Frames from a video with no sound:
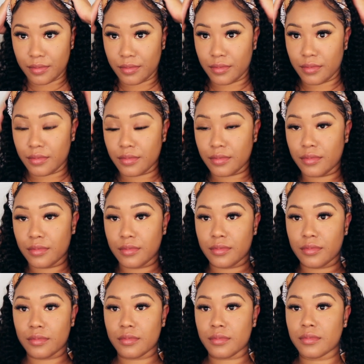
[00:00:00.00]

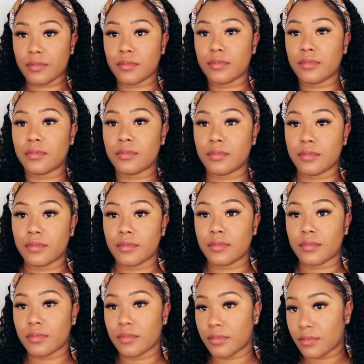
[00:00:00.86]

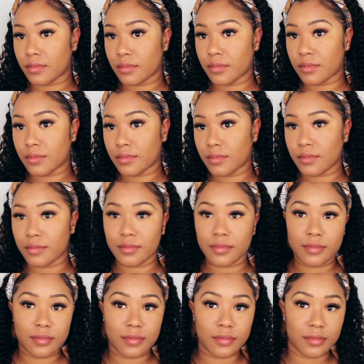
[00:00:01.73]

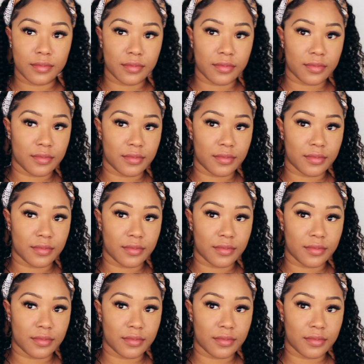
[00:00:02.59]
(no one is talking)